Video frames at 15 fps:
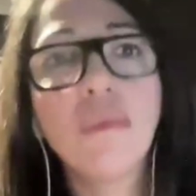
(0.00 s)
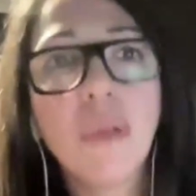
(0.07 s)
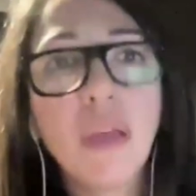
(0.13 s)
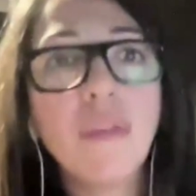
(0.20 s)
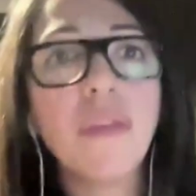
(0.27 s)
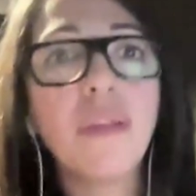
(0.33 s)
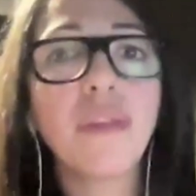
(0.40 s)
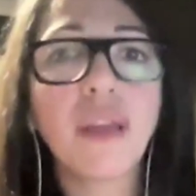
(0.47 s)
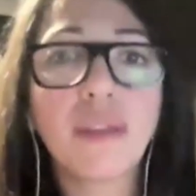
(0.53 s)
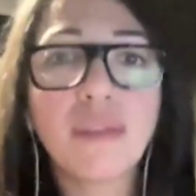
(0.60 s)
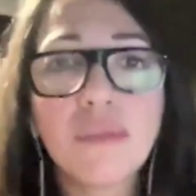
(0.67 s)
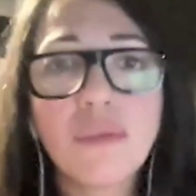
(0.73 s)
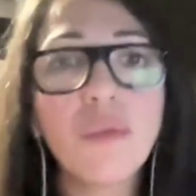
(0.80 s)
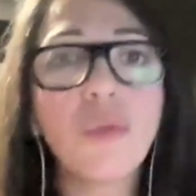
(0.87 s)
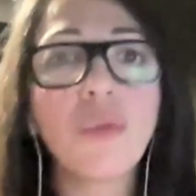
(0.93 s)
And then that
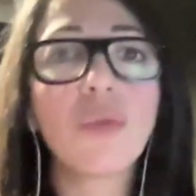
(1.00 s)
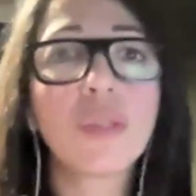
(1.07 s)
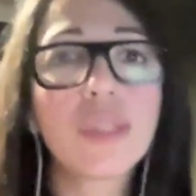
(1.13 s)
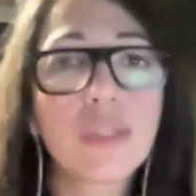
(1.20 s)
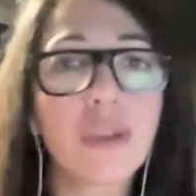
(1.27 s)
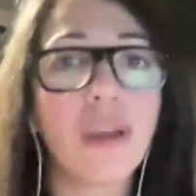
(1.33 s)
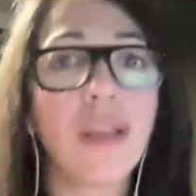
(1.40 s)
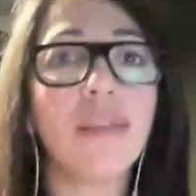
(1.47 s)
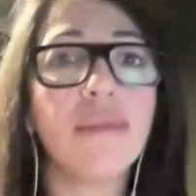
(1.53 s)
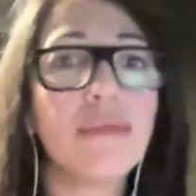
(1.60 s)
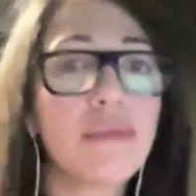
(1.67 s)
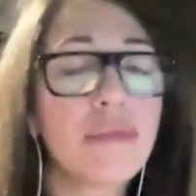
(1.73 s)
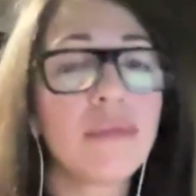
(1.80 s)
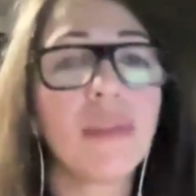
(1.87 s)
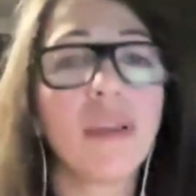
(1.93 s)
awkward
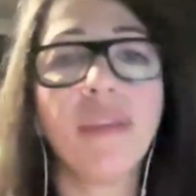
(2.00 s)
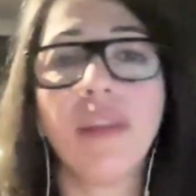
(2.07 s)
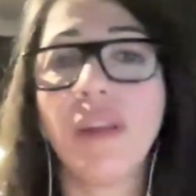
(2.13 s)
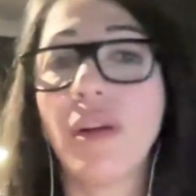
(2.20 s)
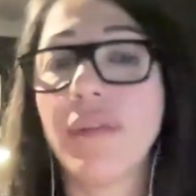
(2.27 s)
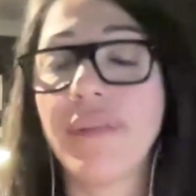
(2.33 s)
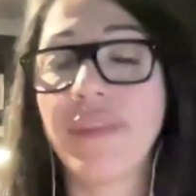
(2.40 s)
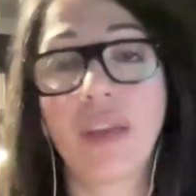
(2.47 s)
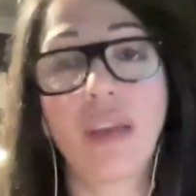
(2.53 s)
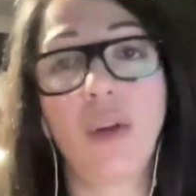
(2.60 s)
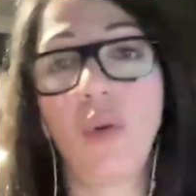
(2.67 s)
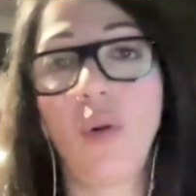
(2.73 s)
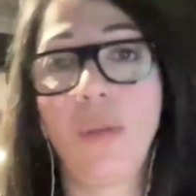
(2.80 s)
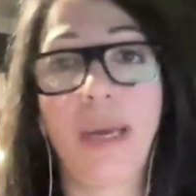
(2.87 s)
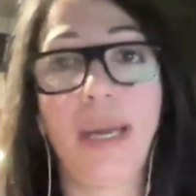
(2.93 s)
silence. And then I'll forget
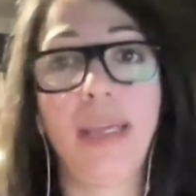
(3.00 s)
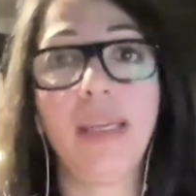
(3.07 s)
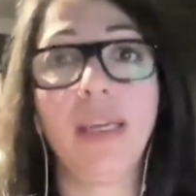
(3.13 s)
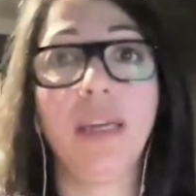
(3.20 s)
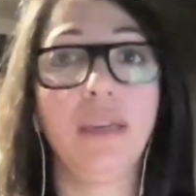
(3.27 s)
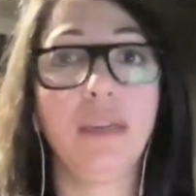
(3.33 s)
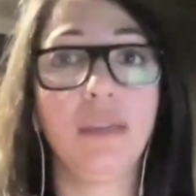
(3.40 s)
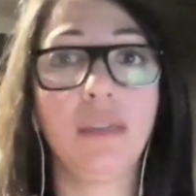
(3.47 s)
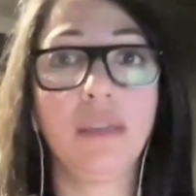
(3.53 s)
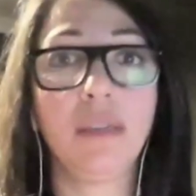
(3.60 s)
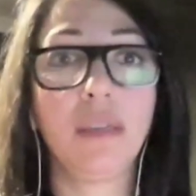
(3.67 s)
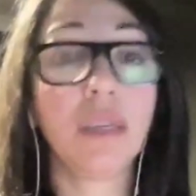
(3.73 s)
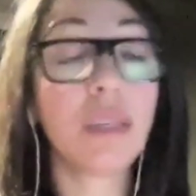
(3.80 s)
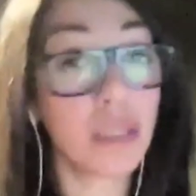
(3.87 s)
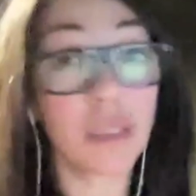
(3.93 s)
all about you.
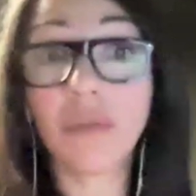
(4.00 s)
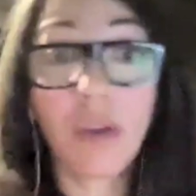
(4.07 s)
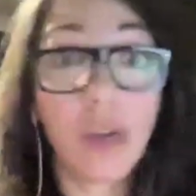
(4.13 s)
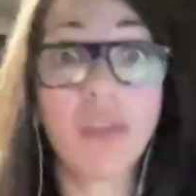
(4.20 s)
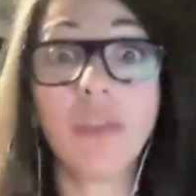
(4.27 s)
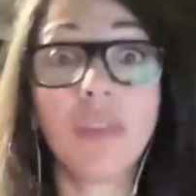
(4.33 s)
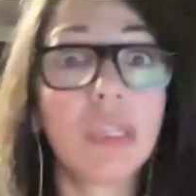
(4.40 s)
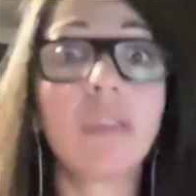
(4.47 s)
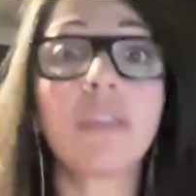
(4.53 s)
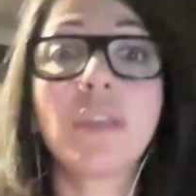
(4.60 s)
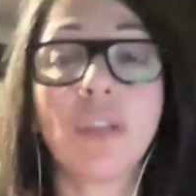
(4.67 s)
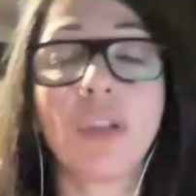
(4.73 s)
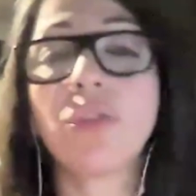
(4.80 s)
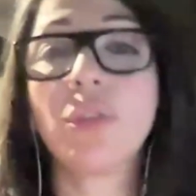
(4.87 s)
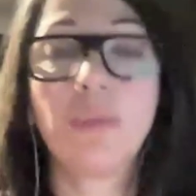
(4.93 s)
Because
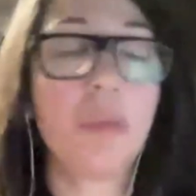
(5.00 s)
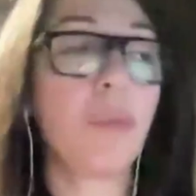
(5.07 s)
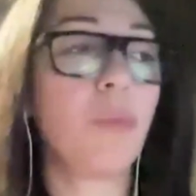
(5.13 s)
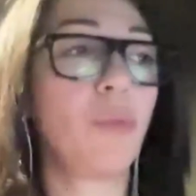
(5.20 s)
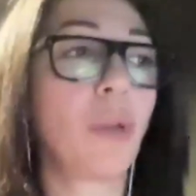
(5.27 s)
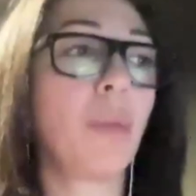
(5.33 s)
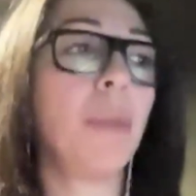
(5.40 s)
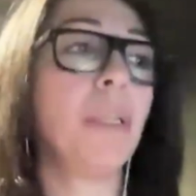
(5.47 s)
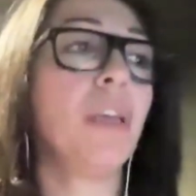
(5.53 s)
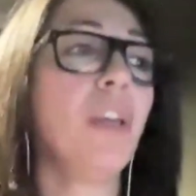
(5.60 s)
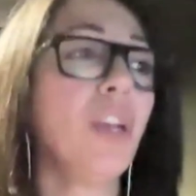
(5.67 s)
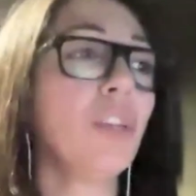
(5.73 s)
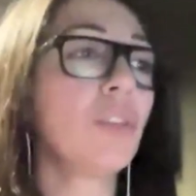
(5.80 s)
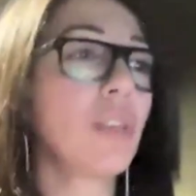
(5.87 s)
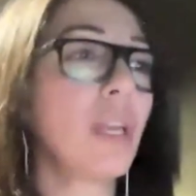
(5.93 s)
a lot of people come in.
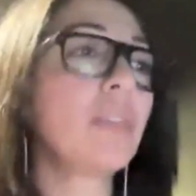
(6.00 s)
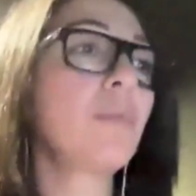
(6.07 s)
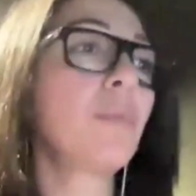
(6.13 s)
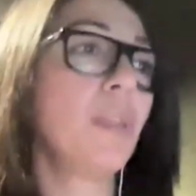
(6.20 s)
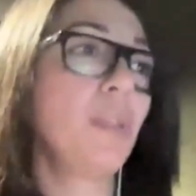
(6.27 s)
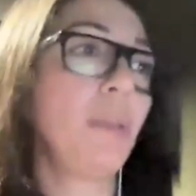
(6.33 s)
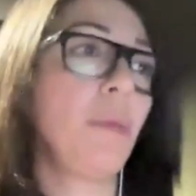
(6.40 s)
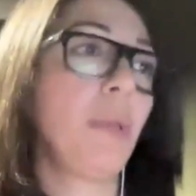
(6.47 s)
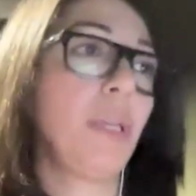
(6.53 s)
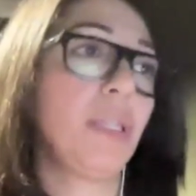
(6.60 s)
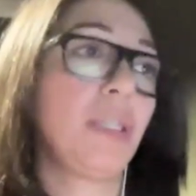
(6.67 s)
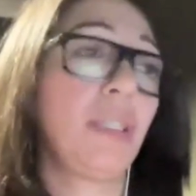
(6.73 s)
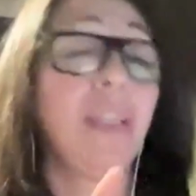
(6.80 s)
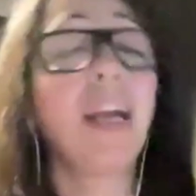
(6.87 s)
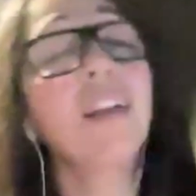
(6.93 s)
So that's one of the
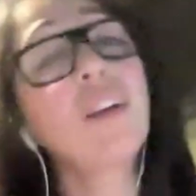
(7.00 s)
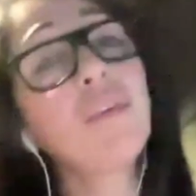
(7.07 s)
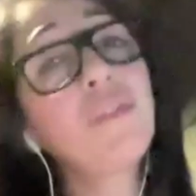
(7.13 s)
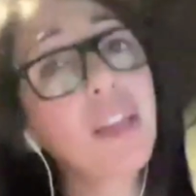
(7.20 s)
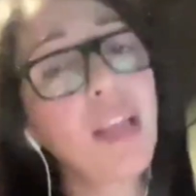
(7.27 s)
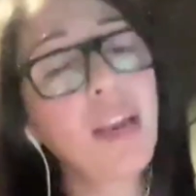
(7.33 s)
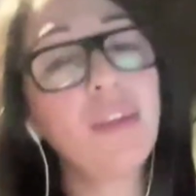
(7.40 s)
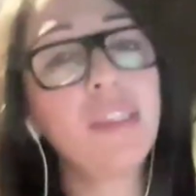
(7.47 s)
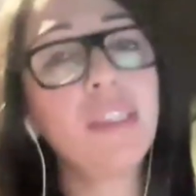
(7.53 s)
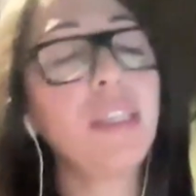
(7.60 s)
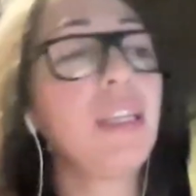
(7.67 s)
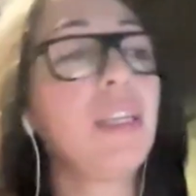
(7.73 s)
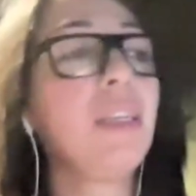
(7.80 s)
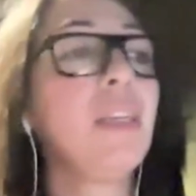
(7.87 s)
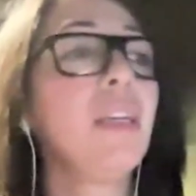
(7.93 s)
biggest things, lack of
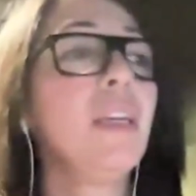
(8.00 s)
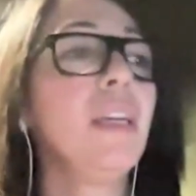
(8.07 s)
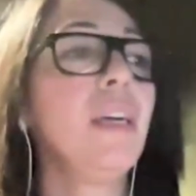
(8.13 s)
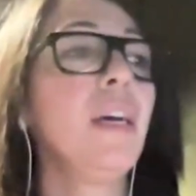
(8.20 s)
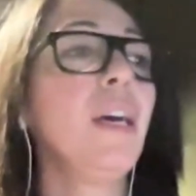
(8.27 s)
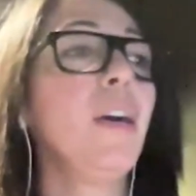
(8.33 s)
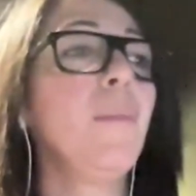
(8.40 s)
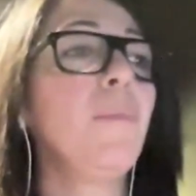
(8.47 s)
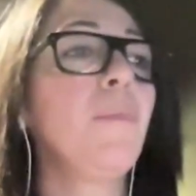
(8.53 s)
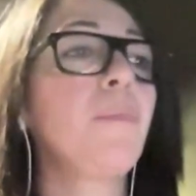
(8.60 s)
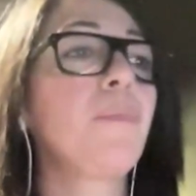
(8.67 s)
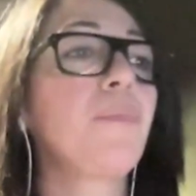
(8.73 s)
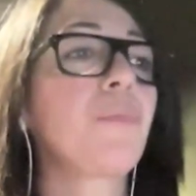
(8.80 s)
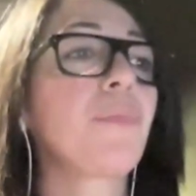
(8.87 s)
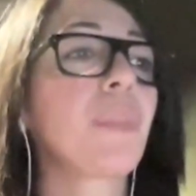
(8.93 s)
clarity,
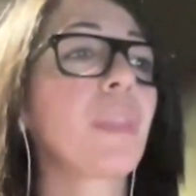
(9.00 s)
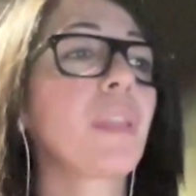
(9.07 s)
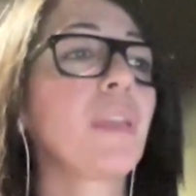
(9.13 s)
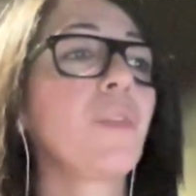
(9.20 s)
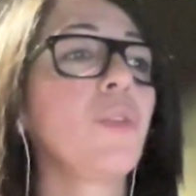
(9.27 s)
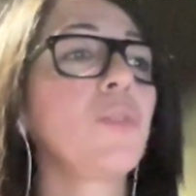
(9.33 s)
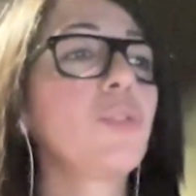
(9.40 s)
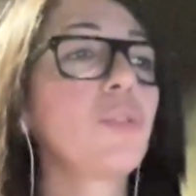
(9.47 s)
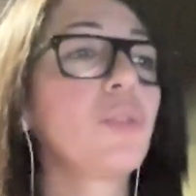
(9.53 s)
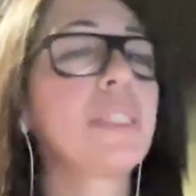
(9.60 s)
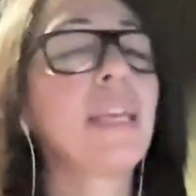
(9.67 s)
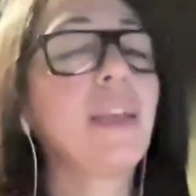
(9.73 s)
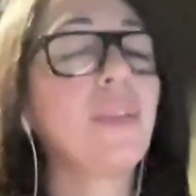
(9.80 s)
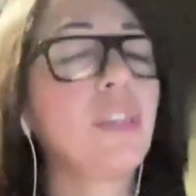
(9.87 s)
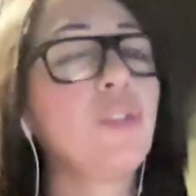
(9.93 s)
also
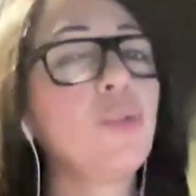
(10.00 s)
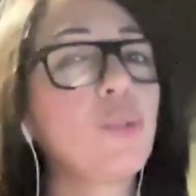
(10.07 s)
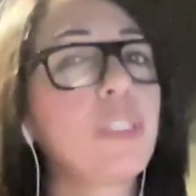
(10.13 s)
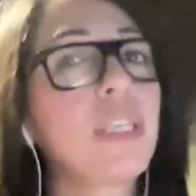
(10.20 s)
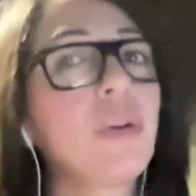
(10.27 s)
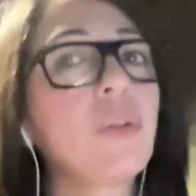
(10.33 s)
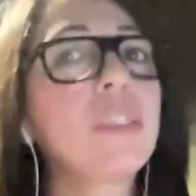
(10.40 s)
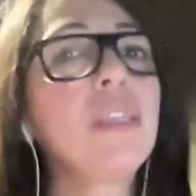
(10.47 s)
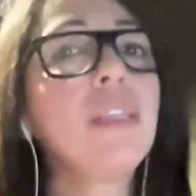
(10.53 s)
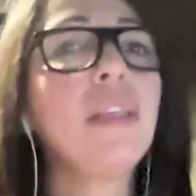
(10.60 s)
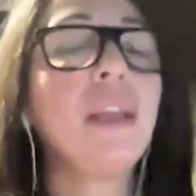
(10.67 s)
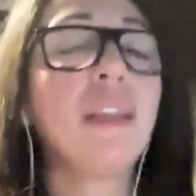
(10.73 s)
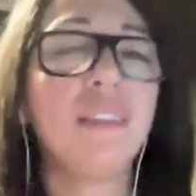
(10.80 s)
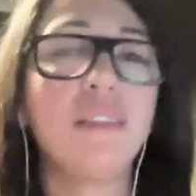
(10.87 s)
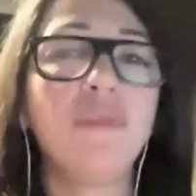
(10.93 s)
sounding too salesy,
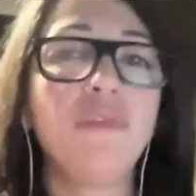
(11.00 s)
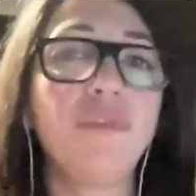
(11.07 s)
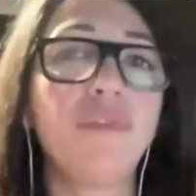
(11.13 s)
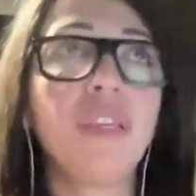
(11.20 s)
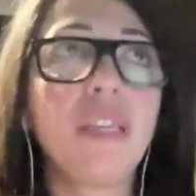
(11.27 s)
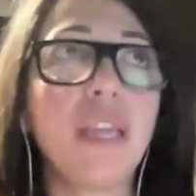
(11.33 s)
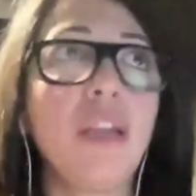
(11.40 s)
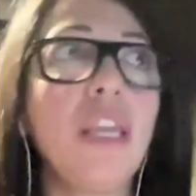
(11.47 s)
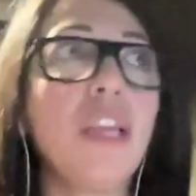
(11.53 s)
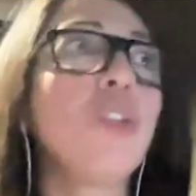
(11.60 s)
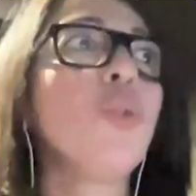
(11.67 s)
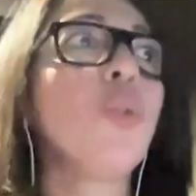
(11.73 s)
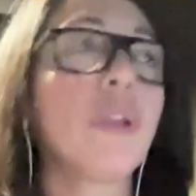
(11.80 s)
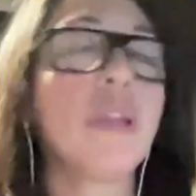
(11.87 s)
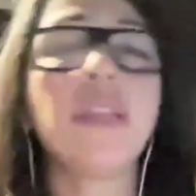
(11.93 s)
and
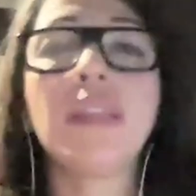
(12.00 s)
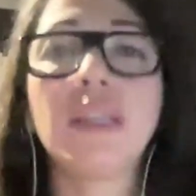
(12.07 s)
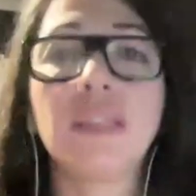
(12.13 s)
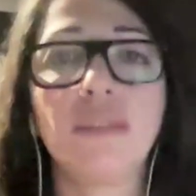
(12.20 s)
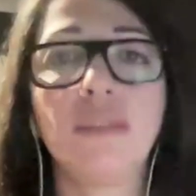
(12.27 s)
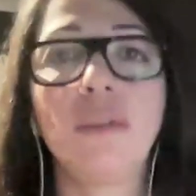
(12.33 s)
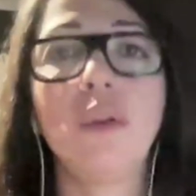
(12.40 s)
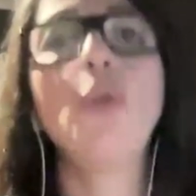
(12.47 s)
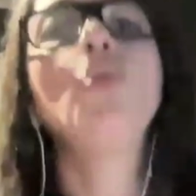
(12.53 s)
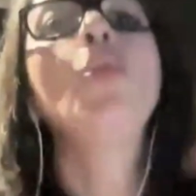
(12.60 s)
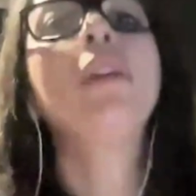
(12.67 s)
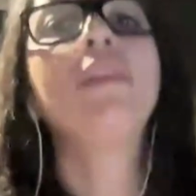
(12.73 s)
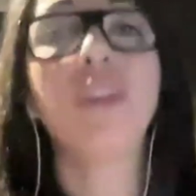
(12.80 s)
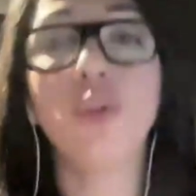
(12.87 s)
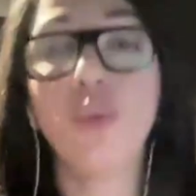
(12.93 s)
ignoring
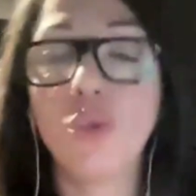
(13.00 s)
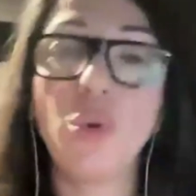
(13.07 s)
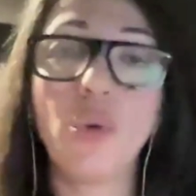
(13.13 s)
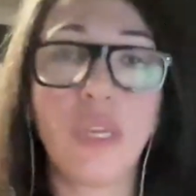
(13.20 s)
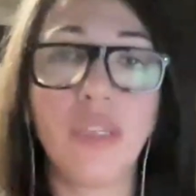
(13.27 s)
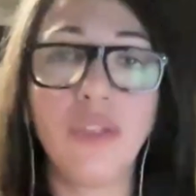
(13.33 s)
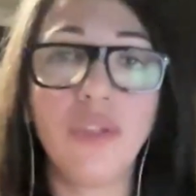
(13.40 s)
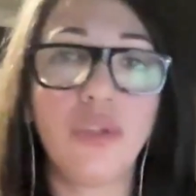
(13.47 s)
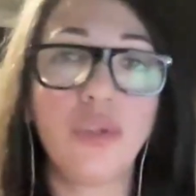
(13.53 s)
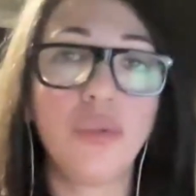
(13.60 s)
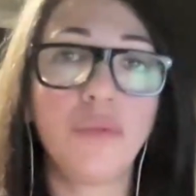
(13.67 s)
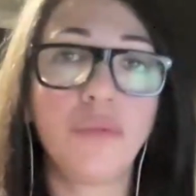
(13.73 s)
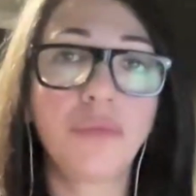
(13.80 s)
whoever you're talking to,